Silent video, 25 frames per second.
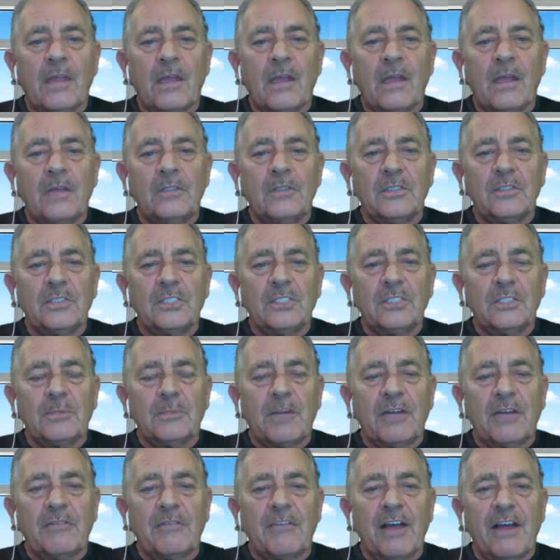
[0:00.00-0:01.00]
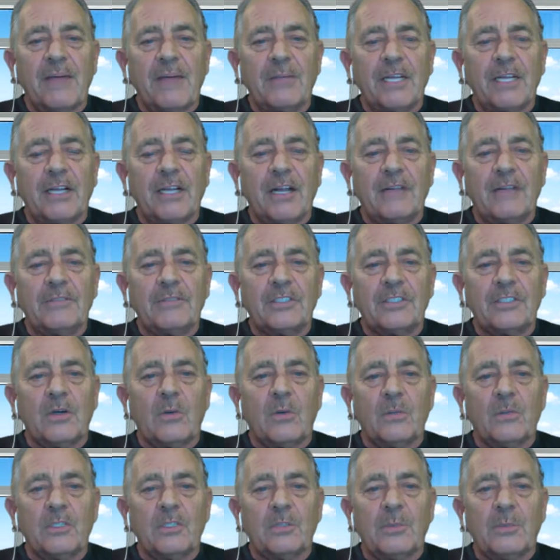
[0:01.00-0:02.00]
And you just make family life so
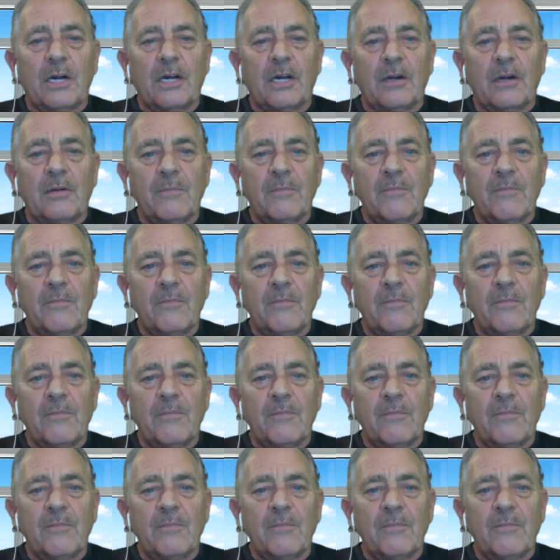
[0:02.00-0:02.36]
much better.